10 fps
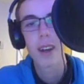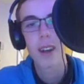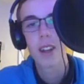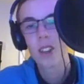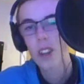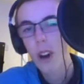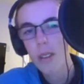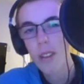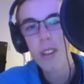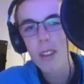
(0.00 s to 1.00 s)
the
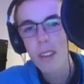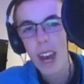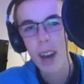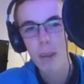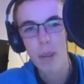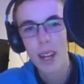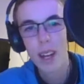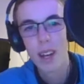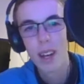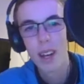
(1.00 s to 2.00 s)
chances of it
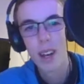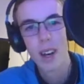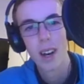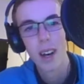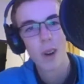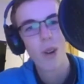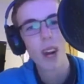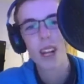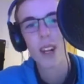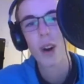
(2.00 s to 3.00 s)
happening are
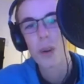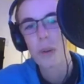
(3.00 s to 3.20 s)
quite low.